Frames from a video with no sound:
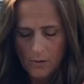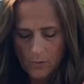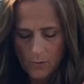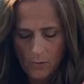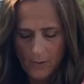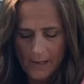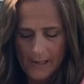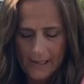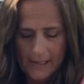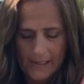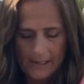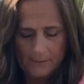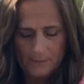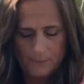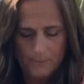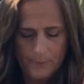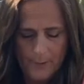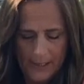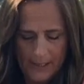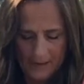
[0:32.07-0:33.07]
quite
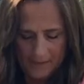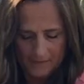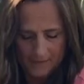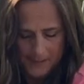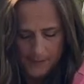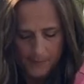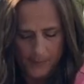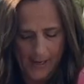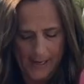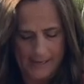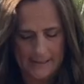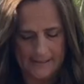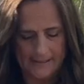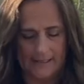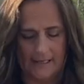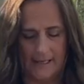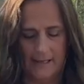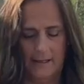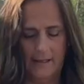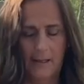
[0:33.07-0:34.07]
a bit of space
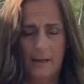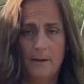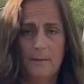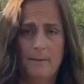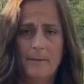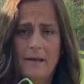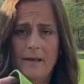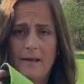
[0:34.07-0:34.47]
in them.